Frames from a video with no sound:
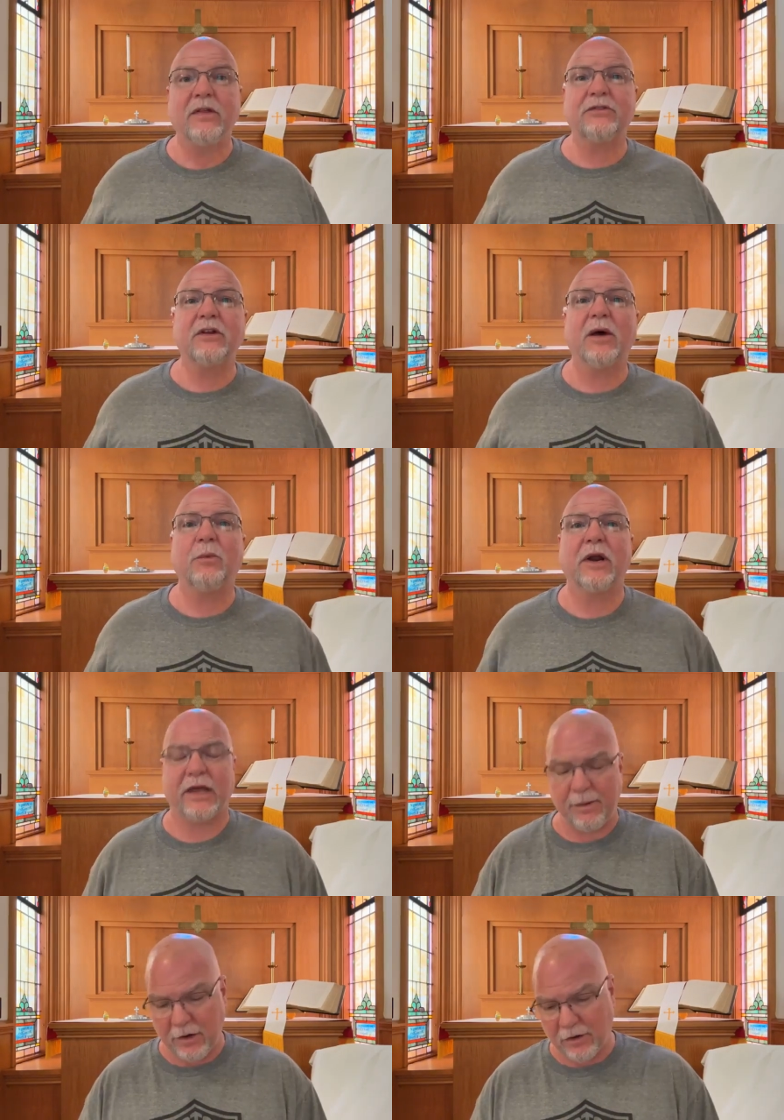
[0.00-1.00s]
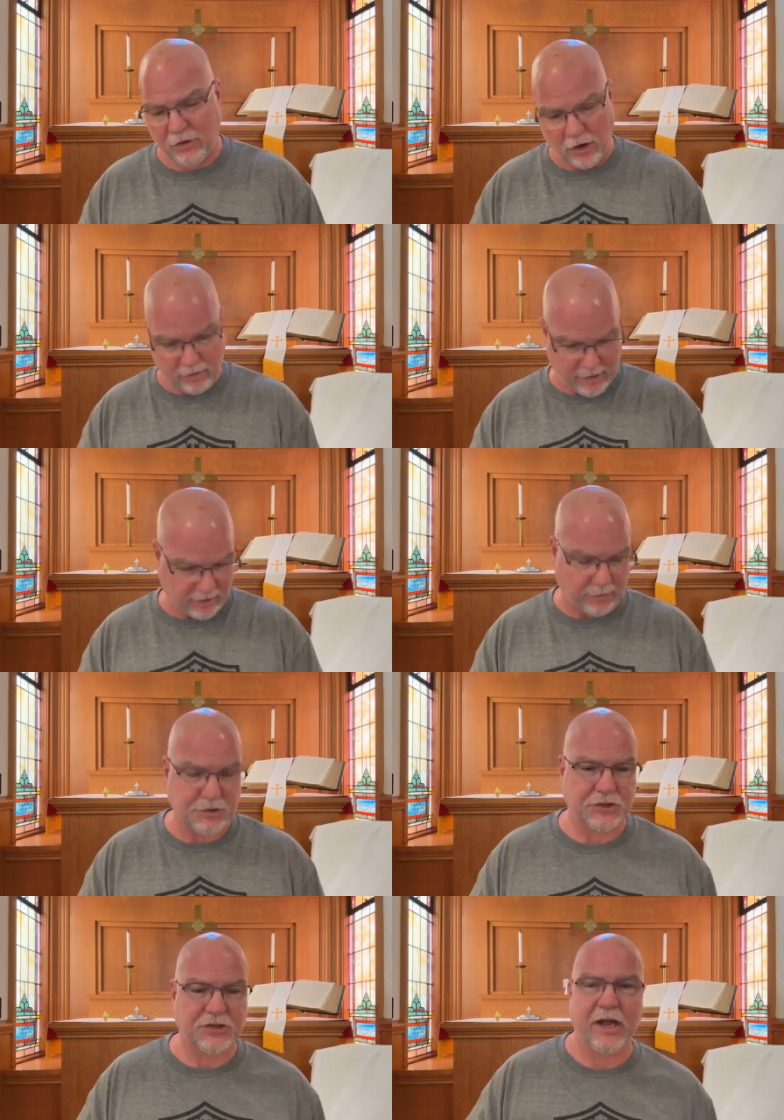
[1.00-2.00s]
That's not what I came here to talk about.
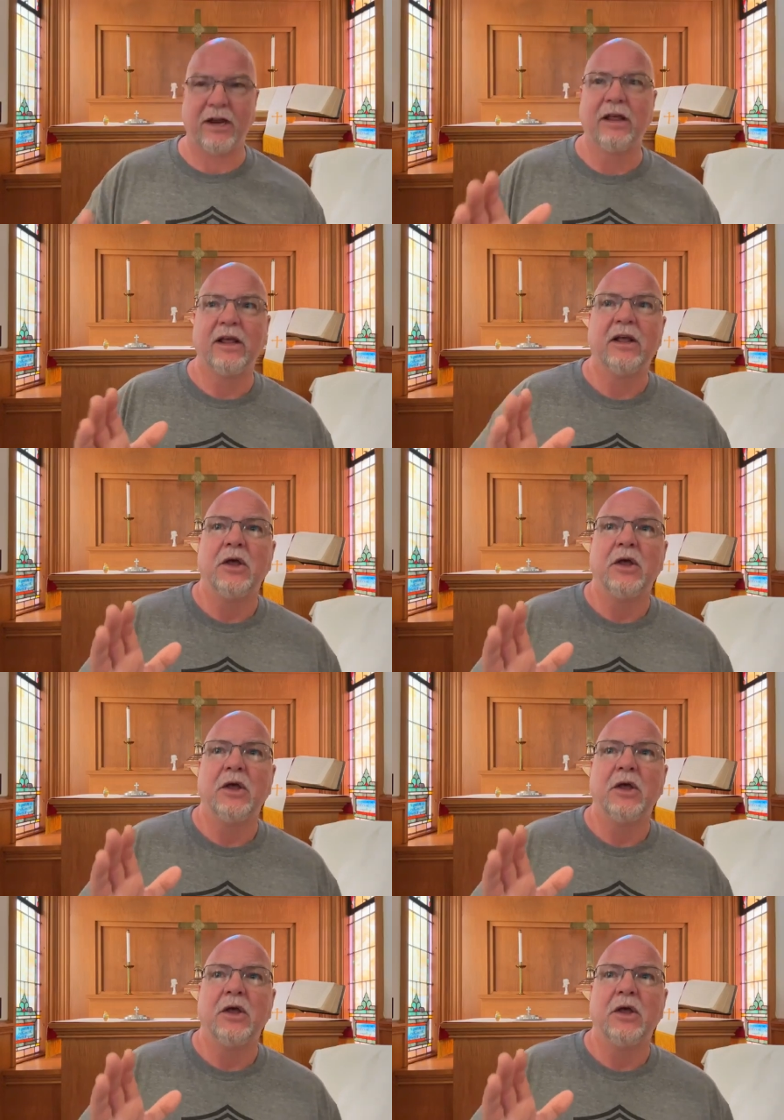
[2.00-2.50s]
I'm just saying